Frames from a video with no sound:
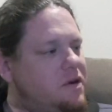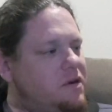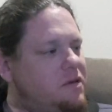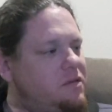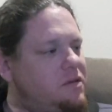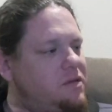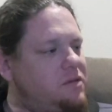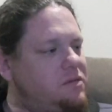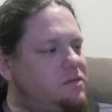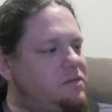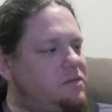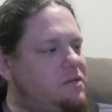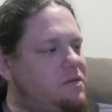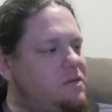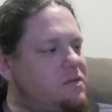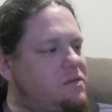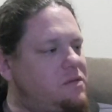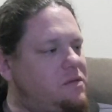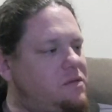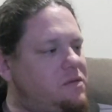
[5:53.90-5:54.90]
Well,
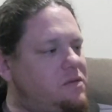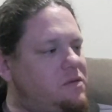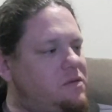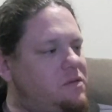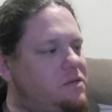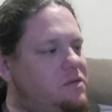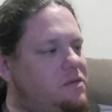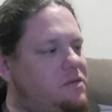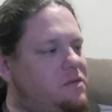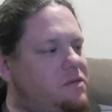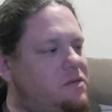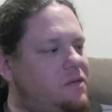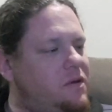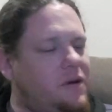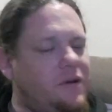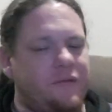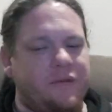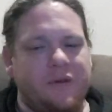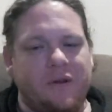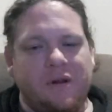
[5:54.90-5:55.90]

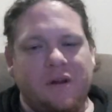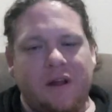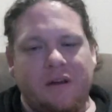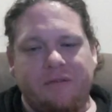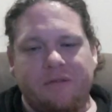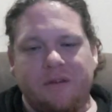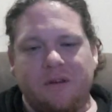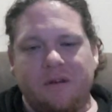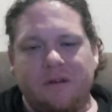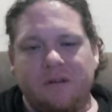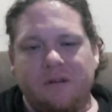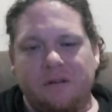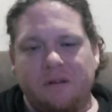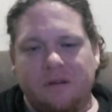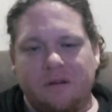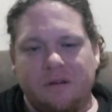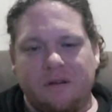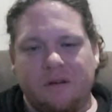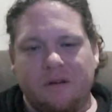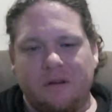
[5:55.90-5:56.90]
if you love you,
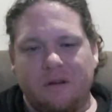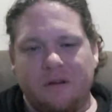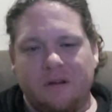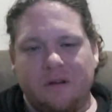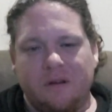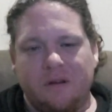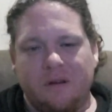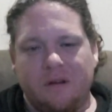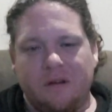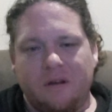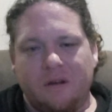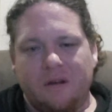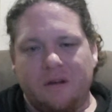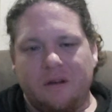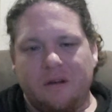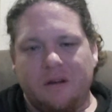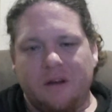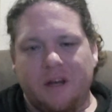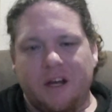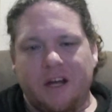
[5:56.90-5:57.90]

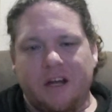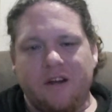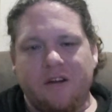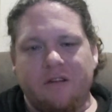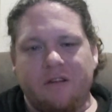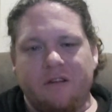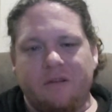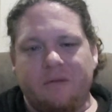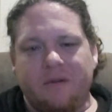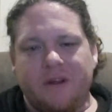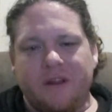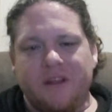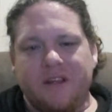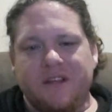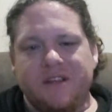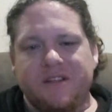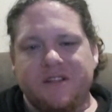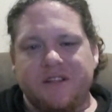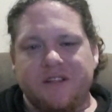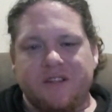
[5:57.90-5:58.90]
and you're in one of
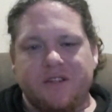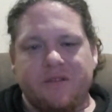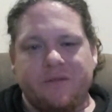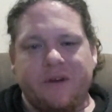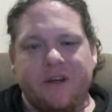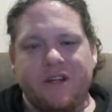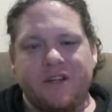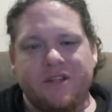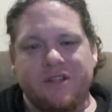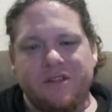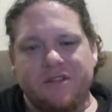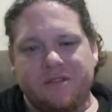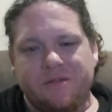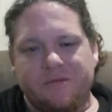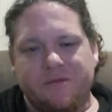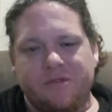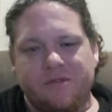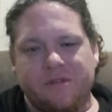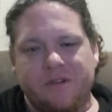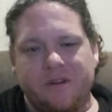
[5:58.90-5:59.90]
these situations I'm
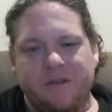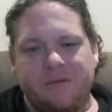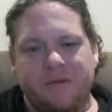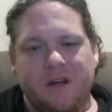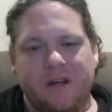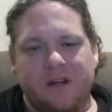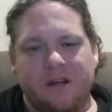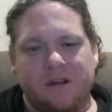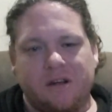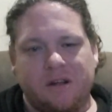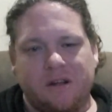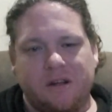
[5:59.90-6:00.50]
talking about,